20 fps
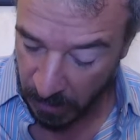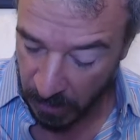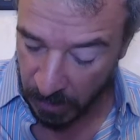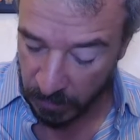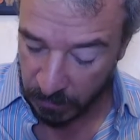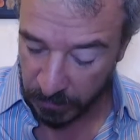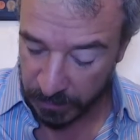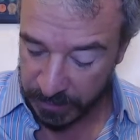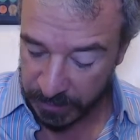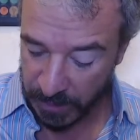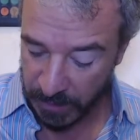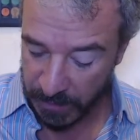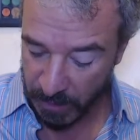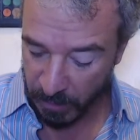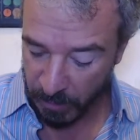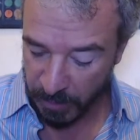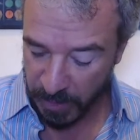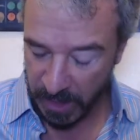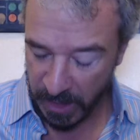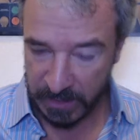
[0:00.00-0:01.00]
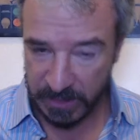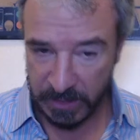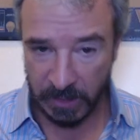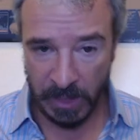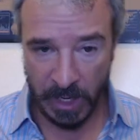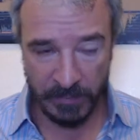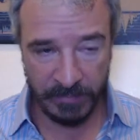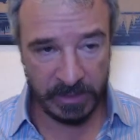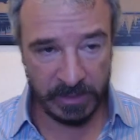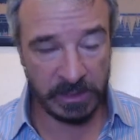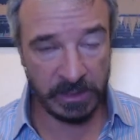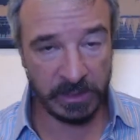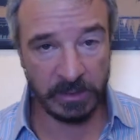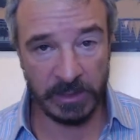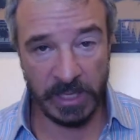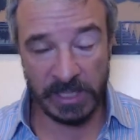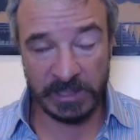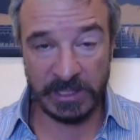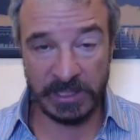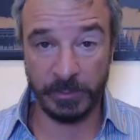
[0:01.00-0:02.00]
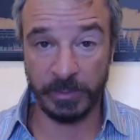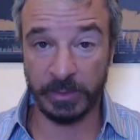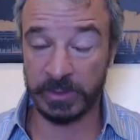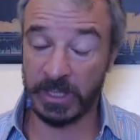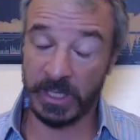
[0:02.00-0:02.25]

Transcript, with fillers: We'll see how that one pans out. Obviously, the last couple